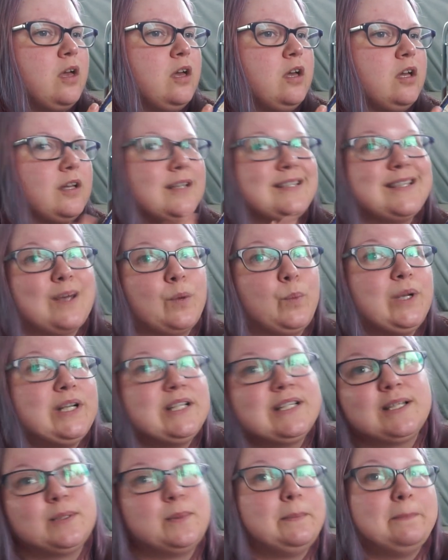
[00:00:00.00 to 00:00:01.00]
because I
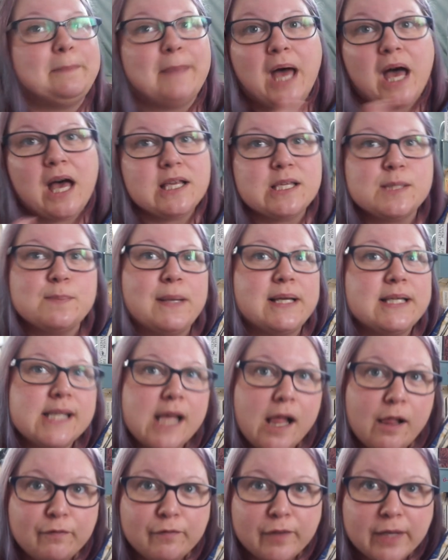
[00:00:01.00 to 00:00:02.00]
wanted to immerse
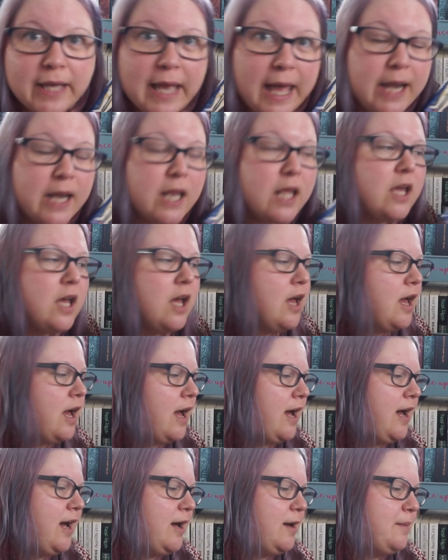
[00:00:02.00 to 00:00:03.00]
myself again.
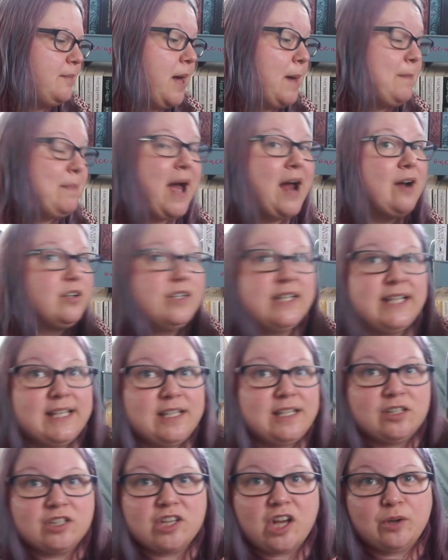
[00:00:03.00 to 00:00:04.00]
Um, apparently
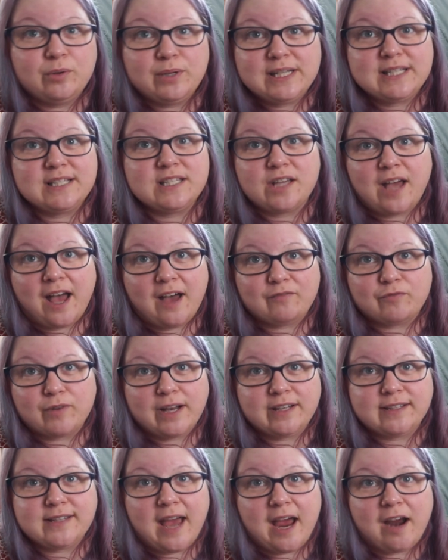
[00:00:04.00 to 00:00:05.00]
you don't need to have
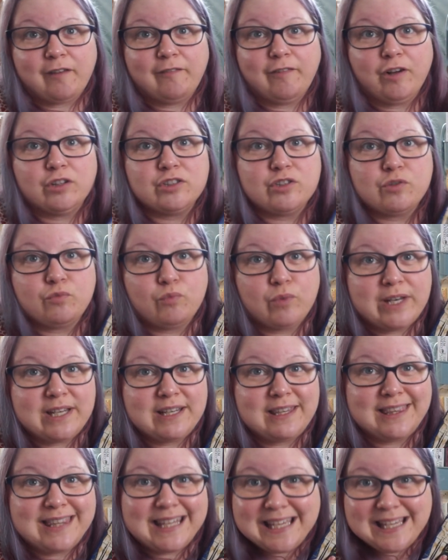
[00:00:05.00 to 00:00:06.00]
read Caraval to
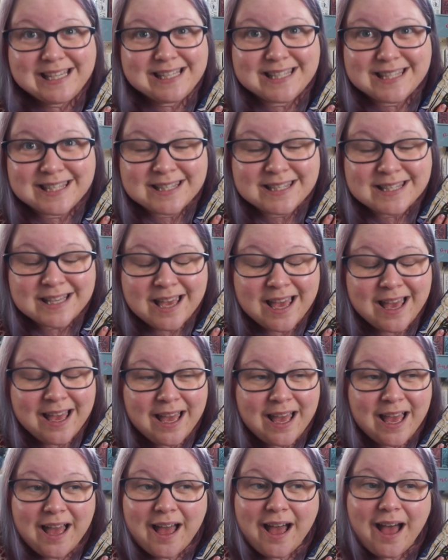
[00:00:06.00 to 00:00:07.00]
read these
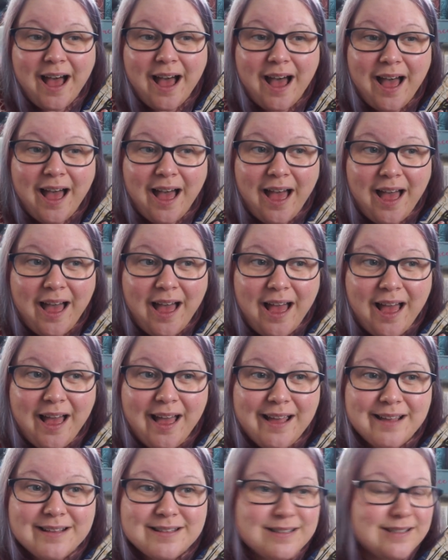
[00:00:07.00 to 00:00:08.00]

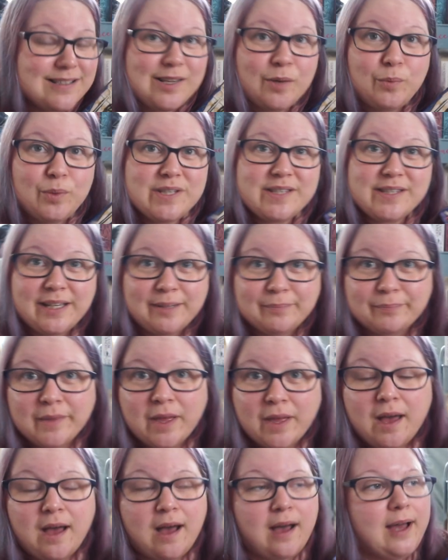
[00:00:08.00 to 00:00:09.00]
and so we'll see.
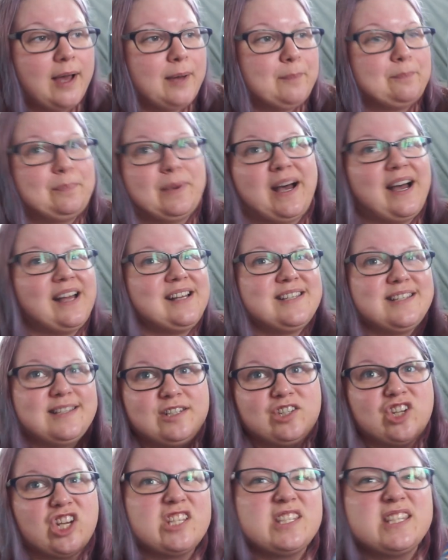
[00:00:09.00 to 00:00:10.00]
Um, but I
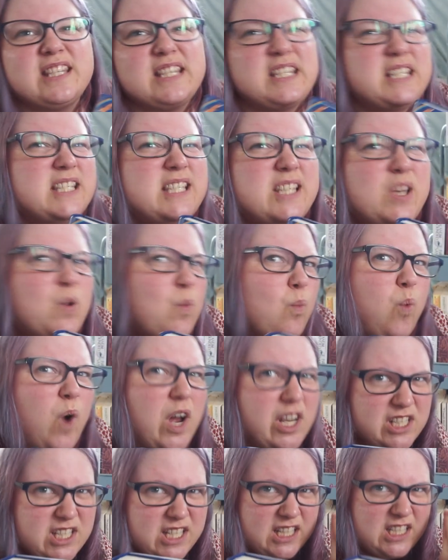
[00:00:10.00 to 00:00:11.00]
just
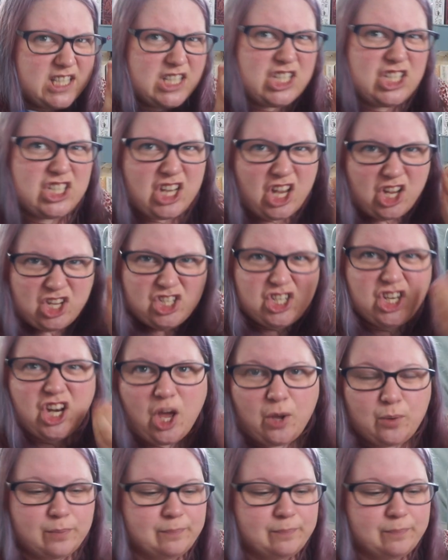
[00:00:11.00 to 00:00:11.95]
wanted to know, you know.